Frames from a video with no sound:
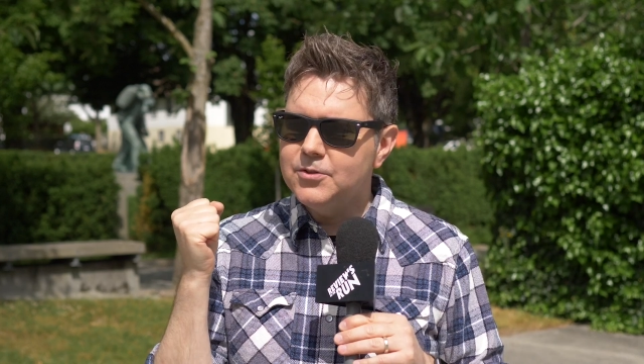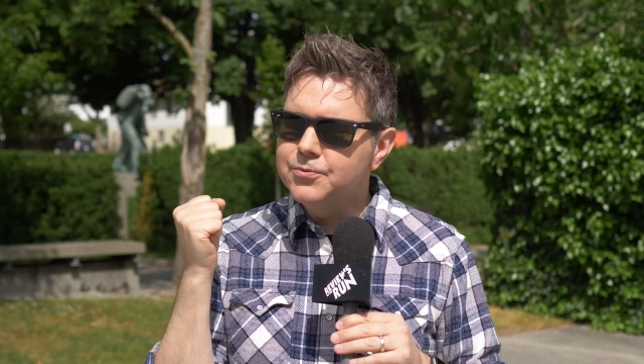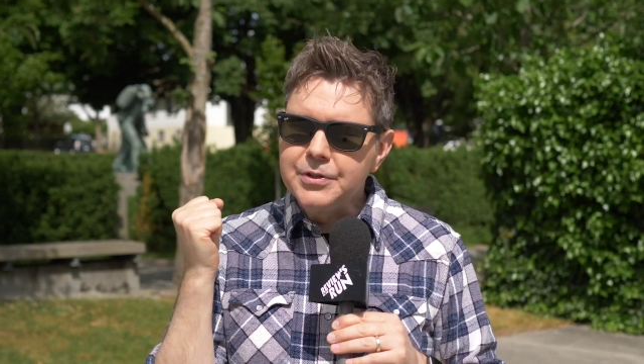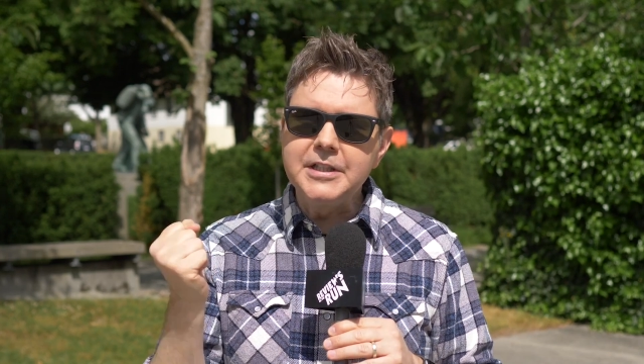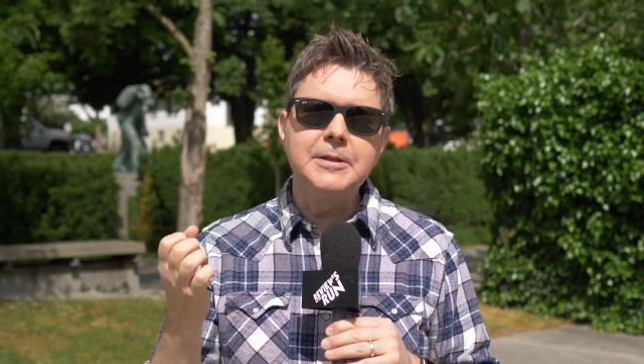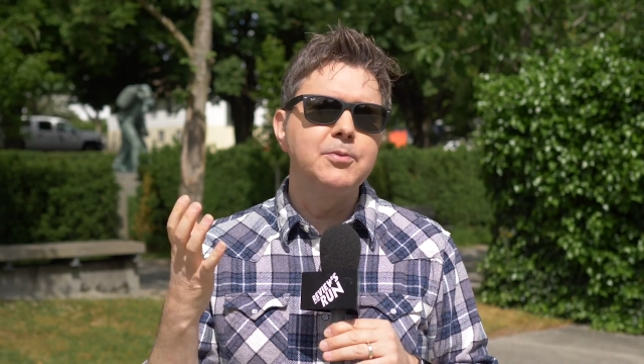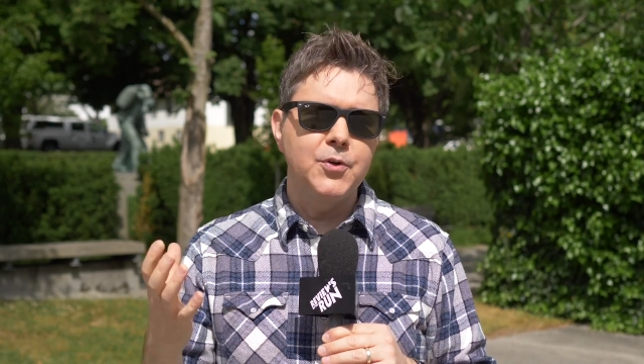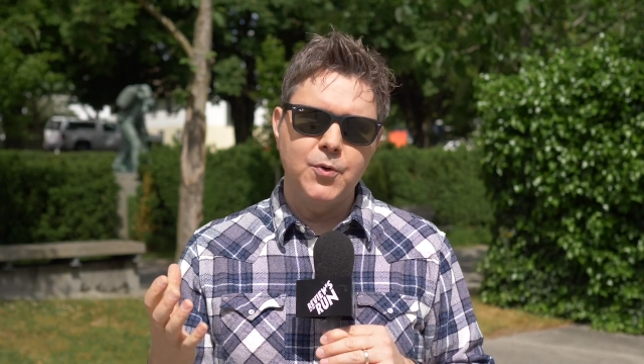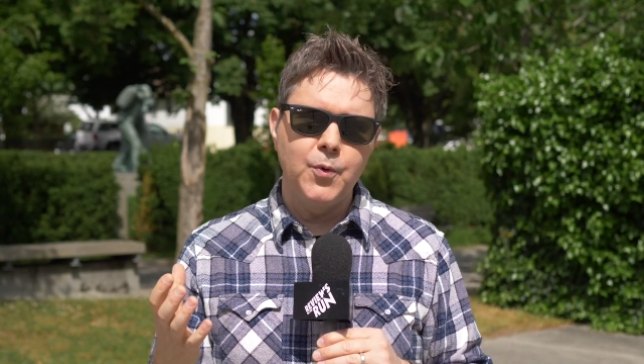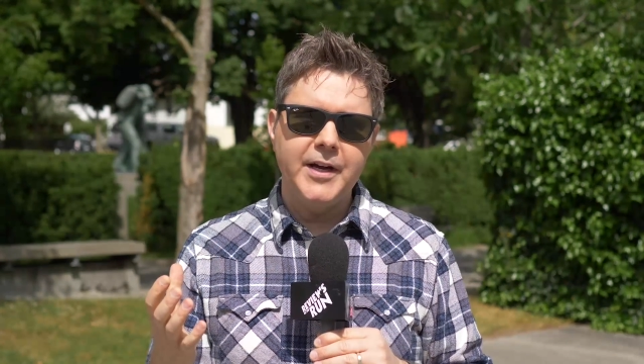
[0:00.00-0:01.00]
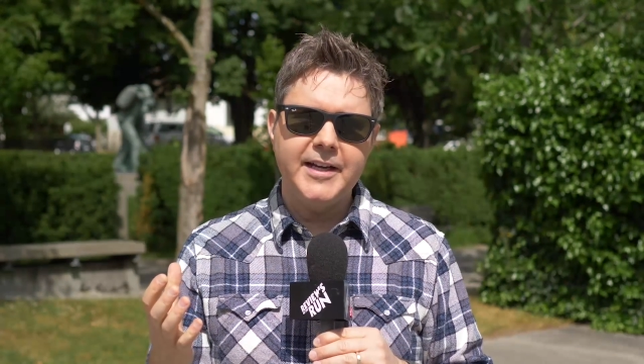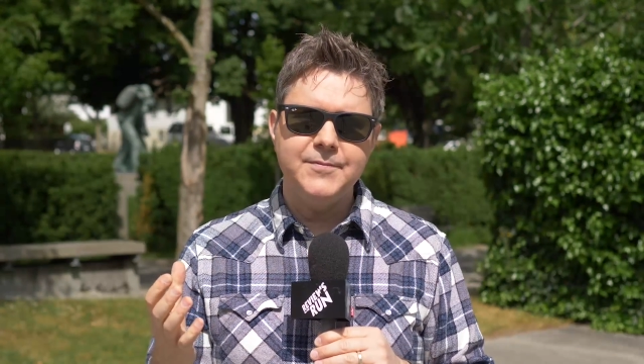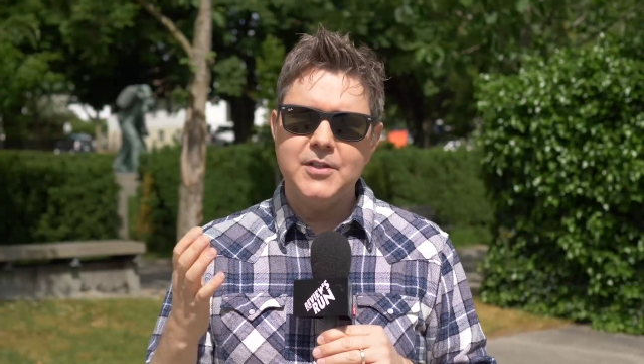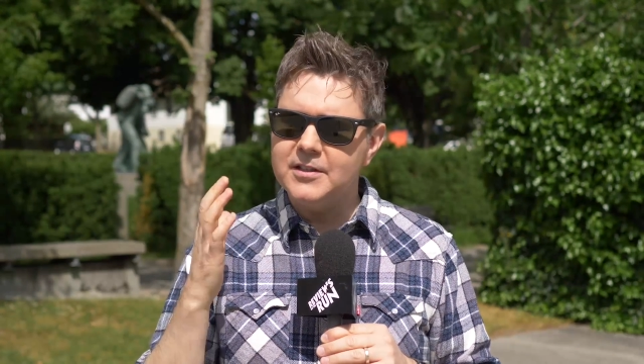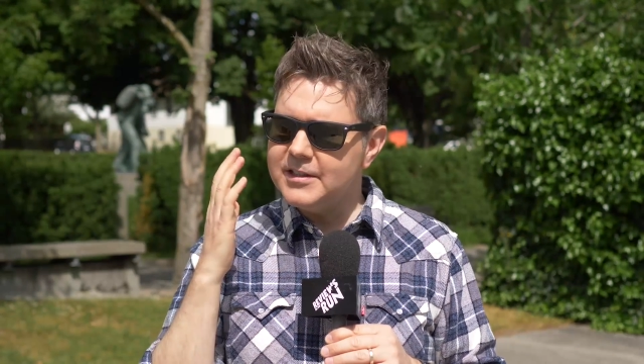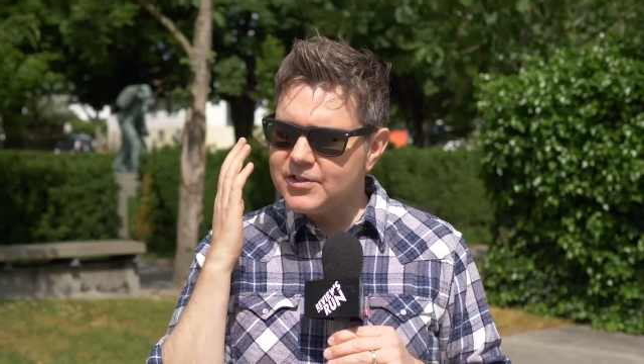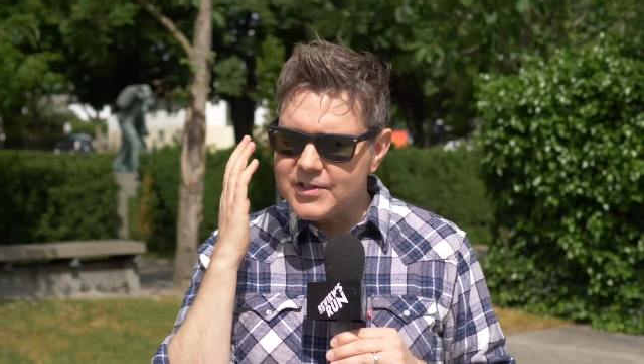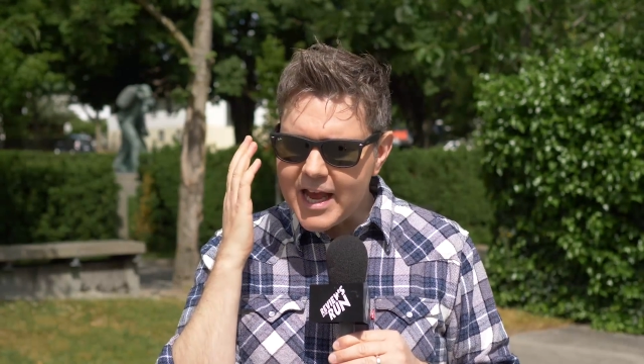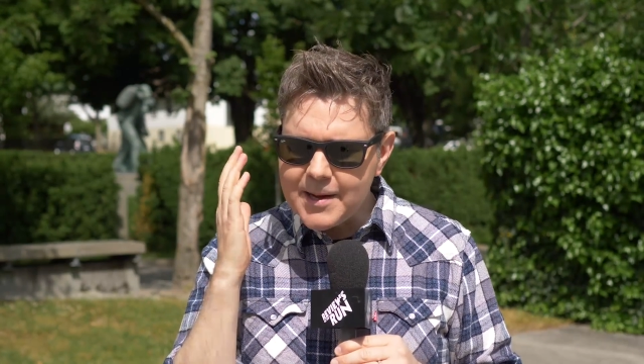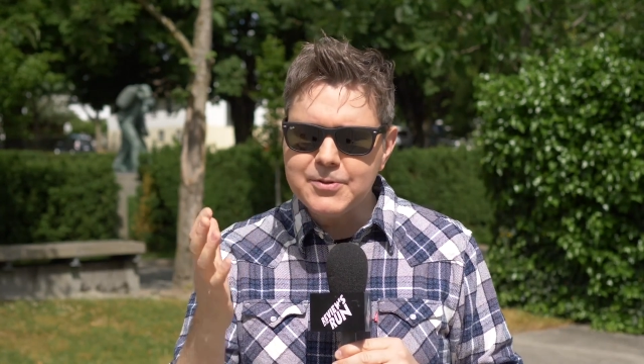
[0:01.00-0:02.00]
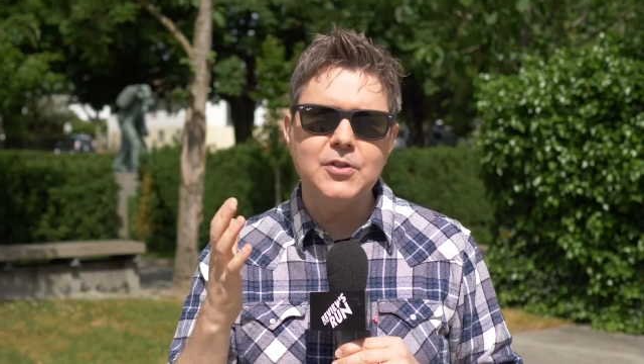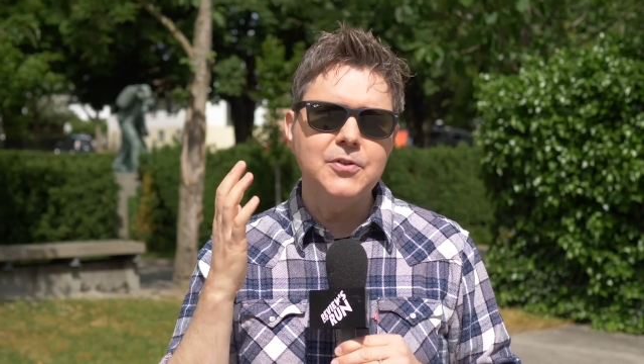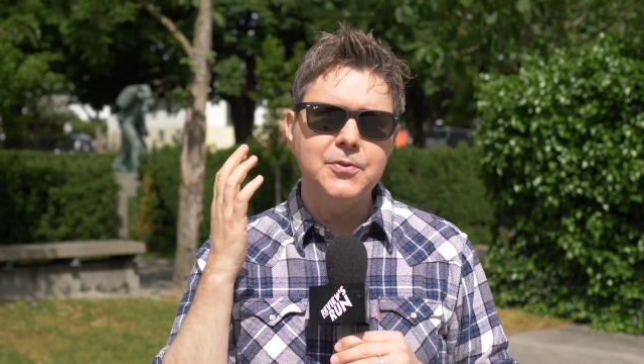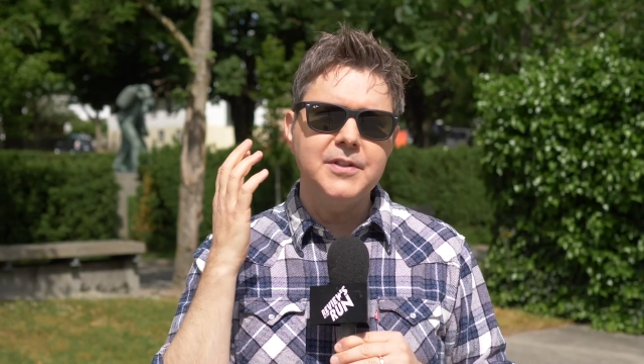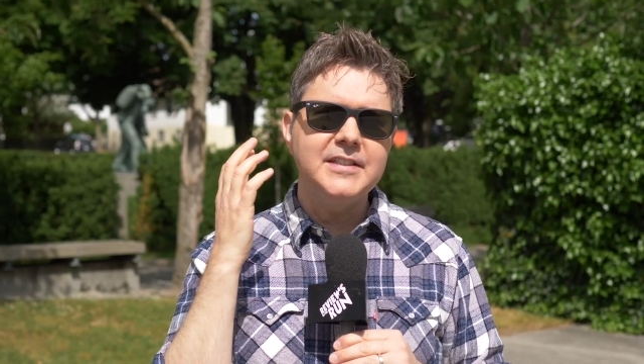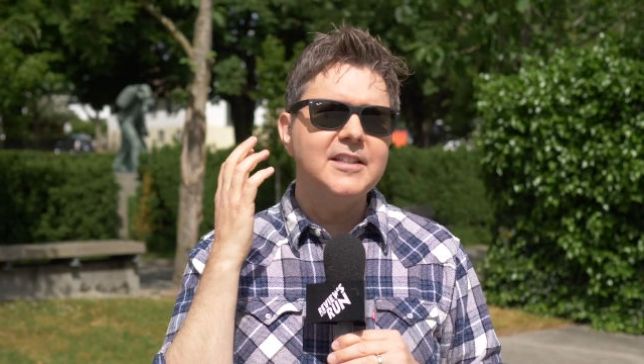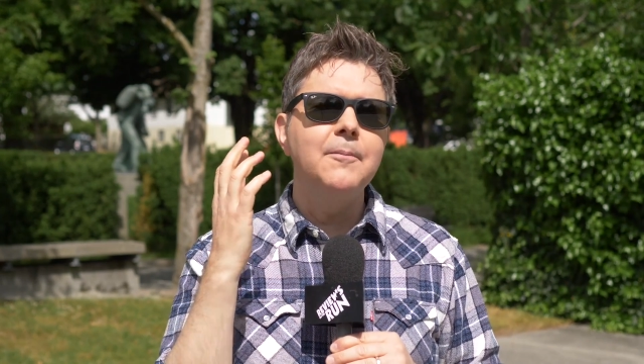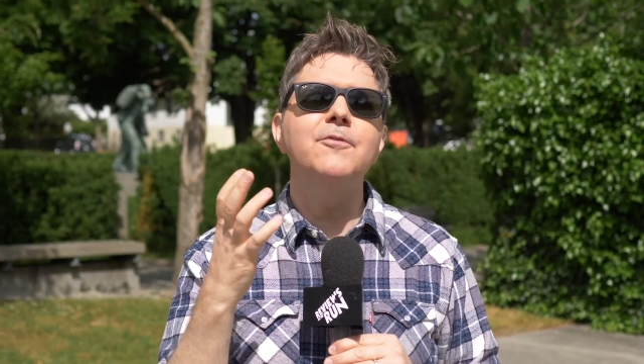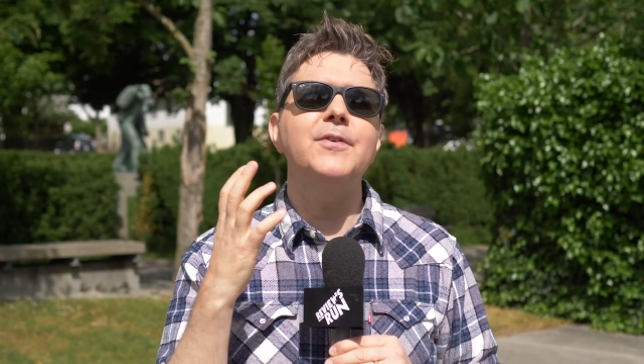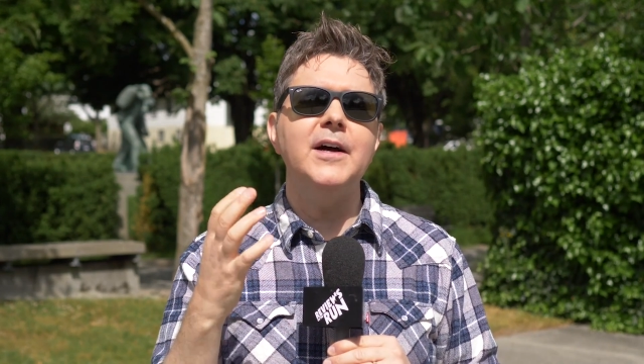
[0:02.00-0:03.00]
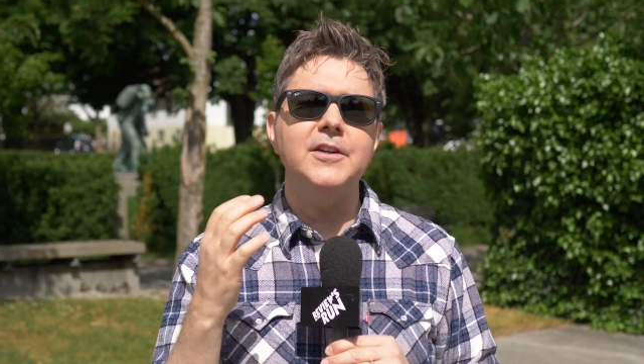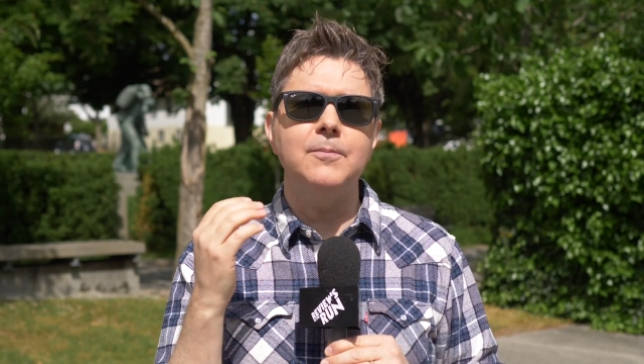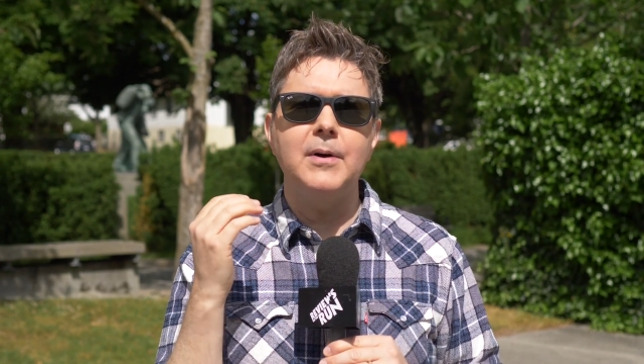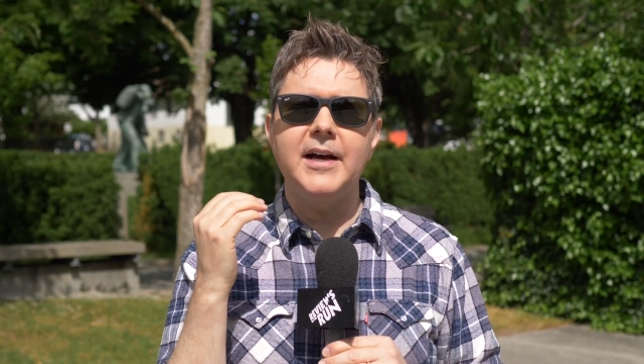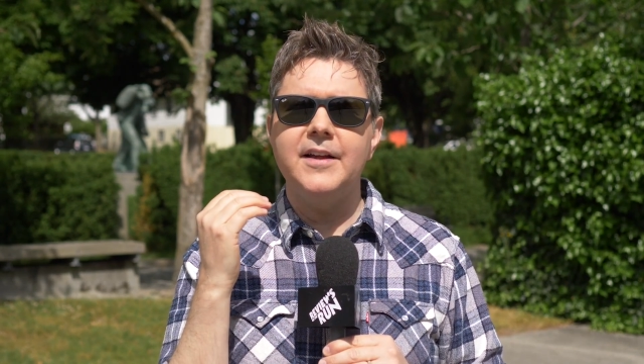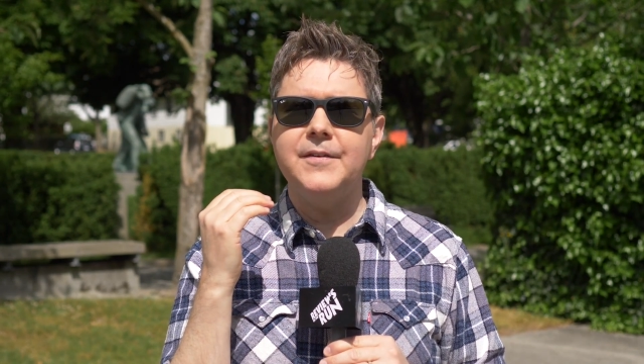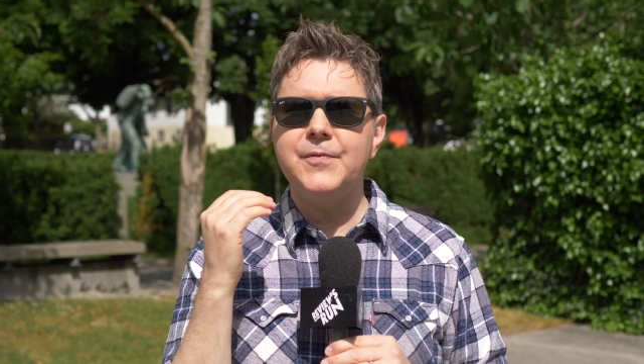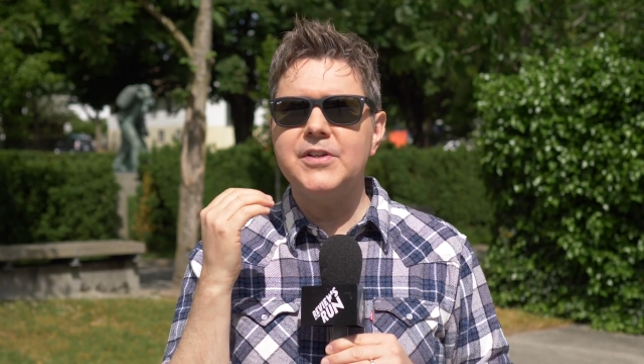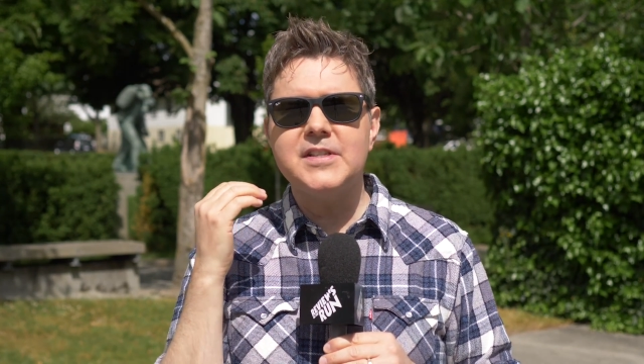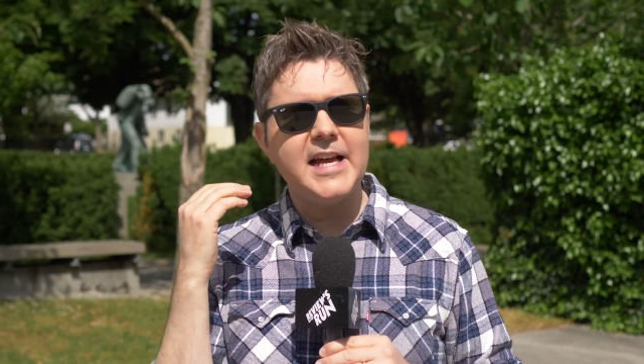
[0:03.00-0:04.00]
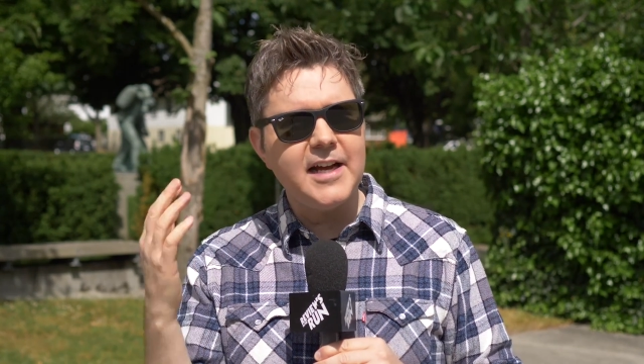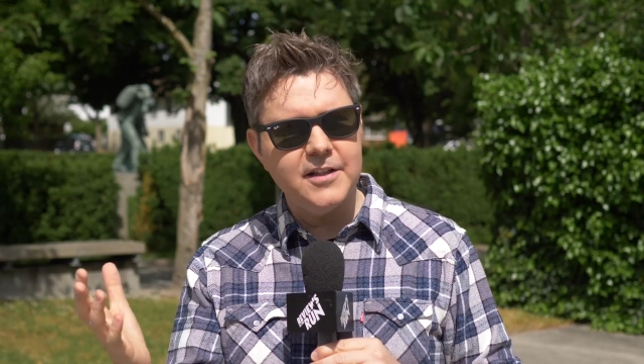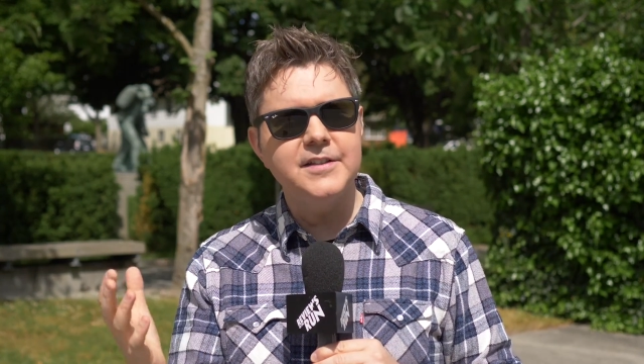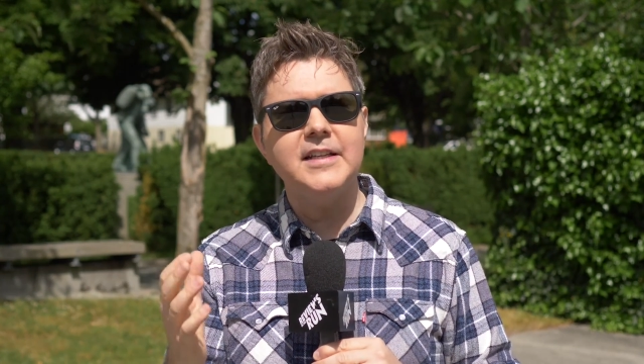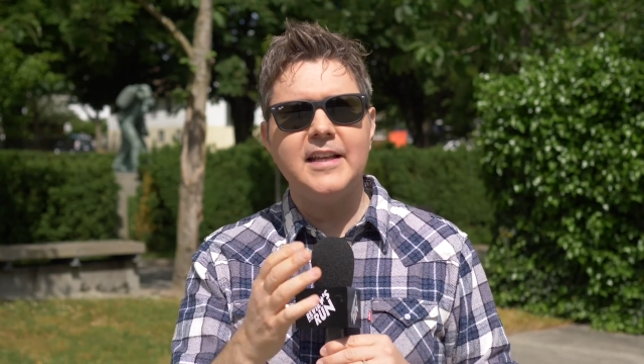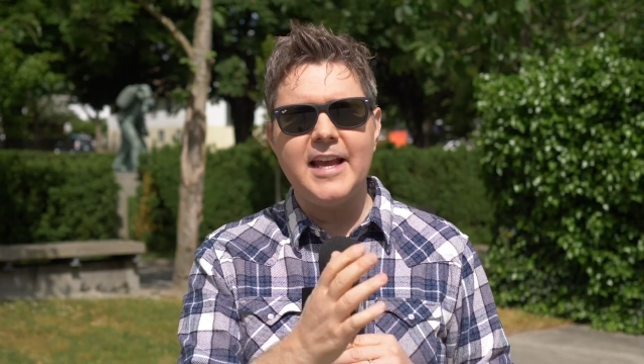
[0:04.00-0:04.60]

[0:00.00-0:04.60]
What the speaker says: You're really blown away. You're just absolutely dumbfounded by the talent that